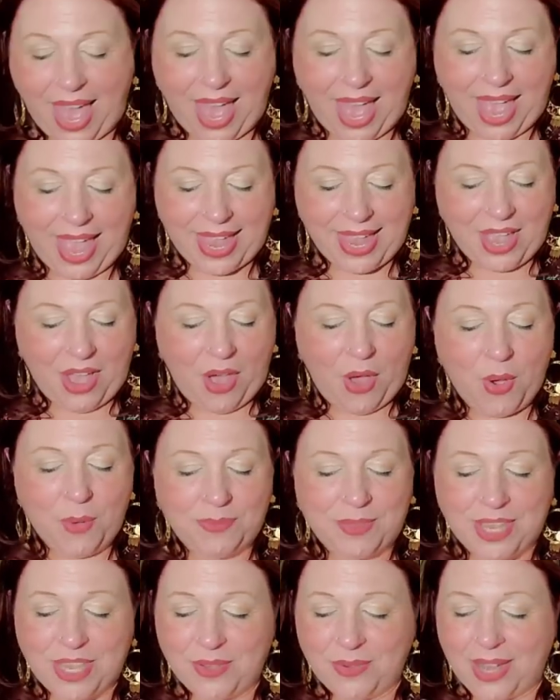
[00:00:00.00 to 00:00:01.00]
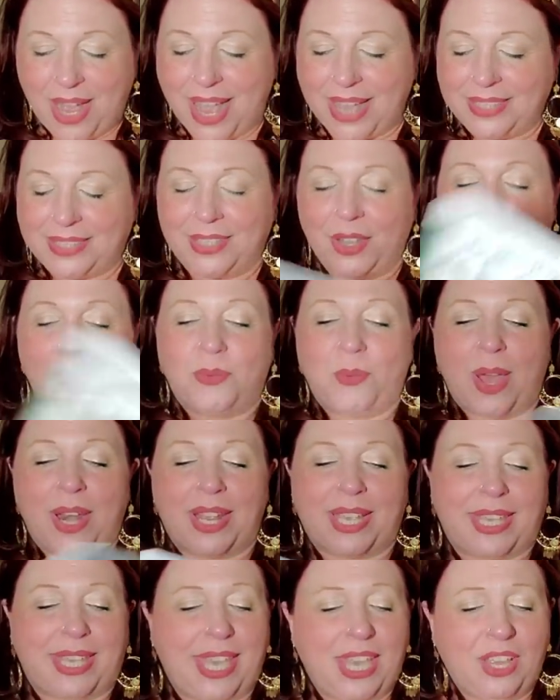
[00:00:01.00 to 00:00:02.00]
I hope that you guys don't
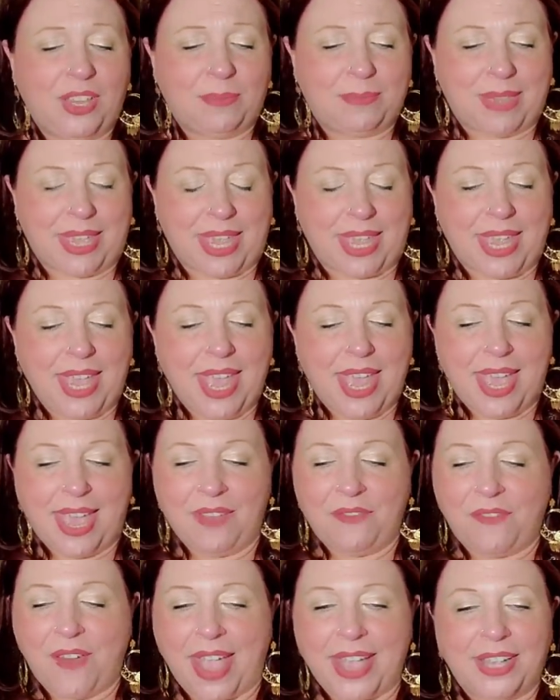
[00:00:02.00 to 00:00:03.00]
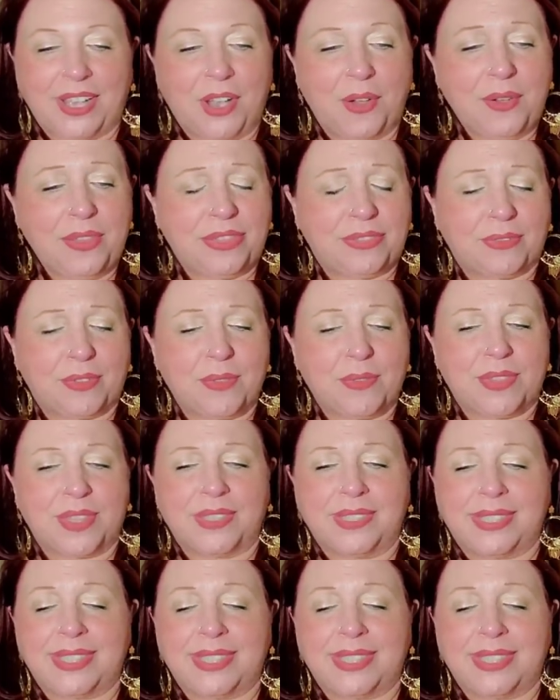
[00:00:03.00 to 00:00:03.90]
want to kill me if I go through the